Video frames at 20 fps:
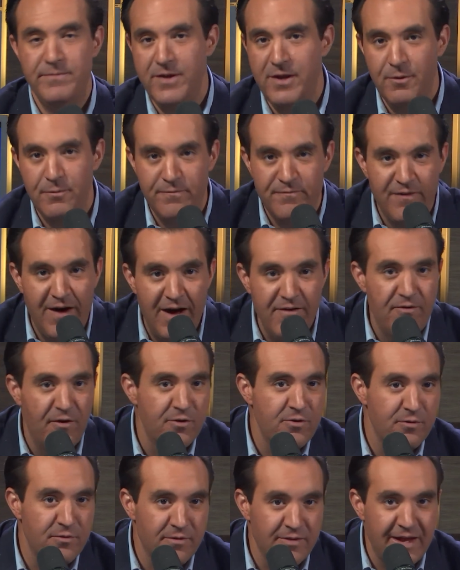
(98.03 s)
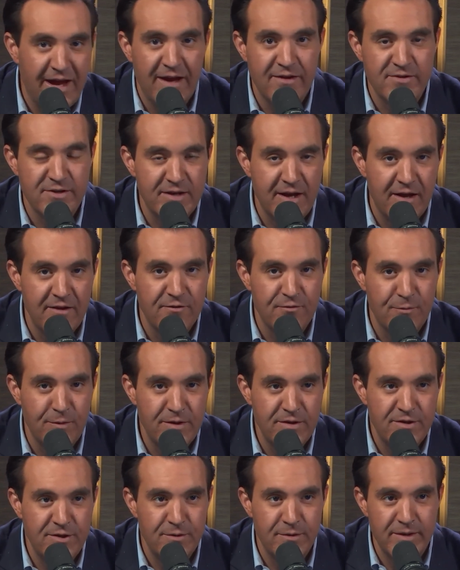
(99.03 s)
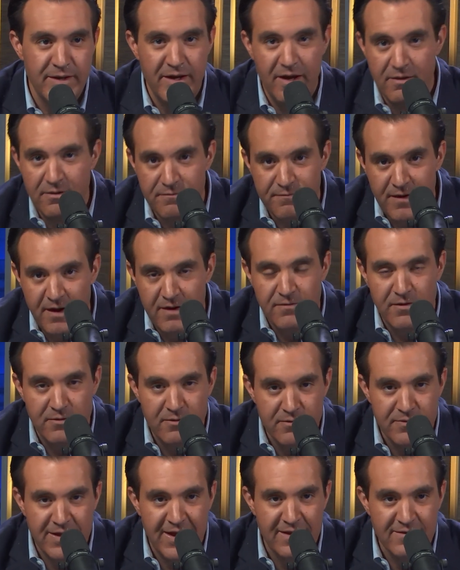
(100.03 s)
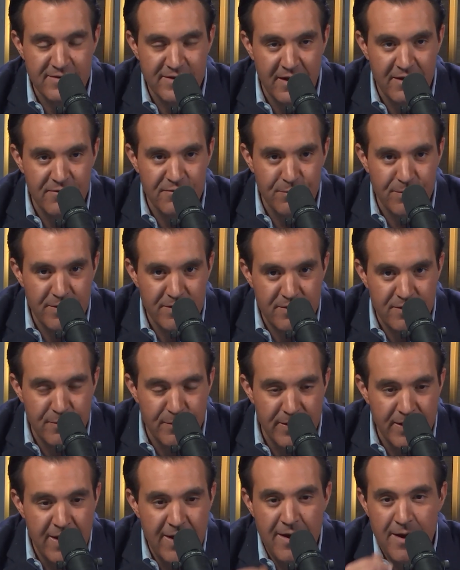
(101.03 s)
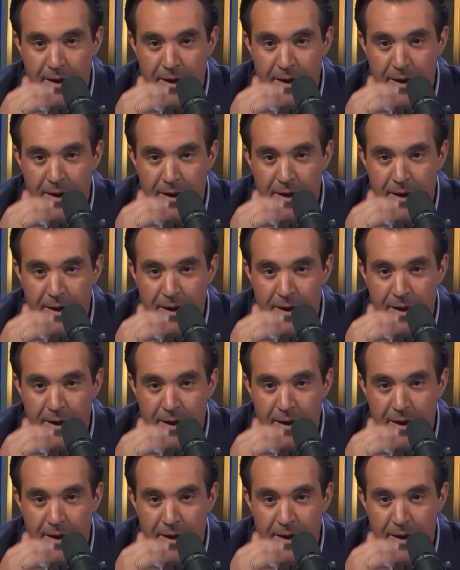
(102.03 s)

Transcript: $500,000 went to and the other $500,000 went to, and